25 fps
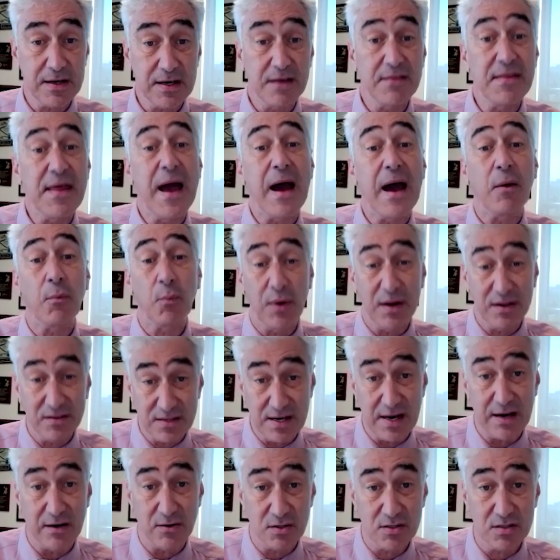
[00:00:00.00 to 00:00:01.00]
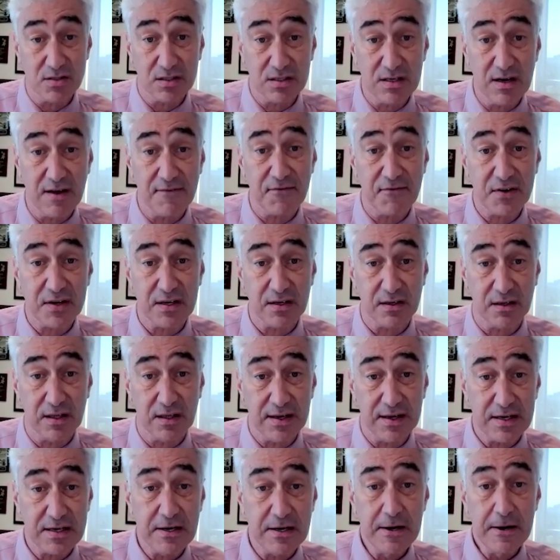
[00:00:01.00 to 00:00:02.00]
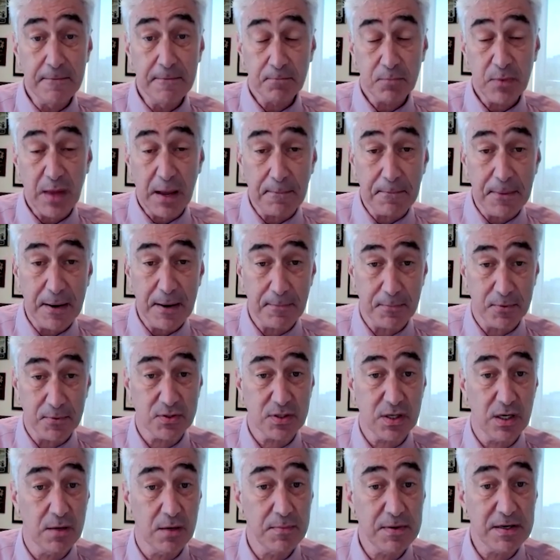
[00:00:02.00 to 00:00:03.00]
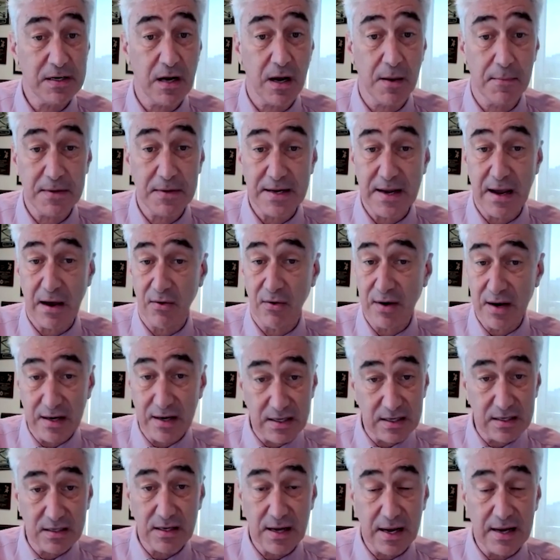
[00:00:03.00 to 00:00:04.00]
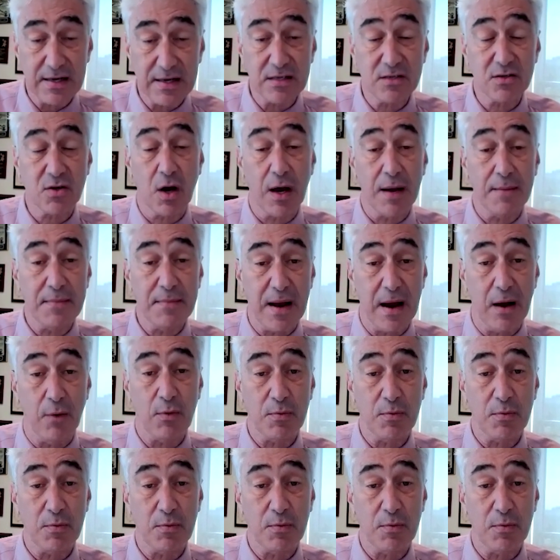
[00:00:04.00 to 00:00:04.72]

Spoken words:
And that went down significantly That paper is going to be coming out any time now.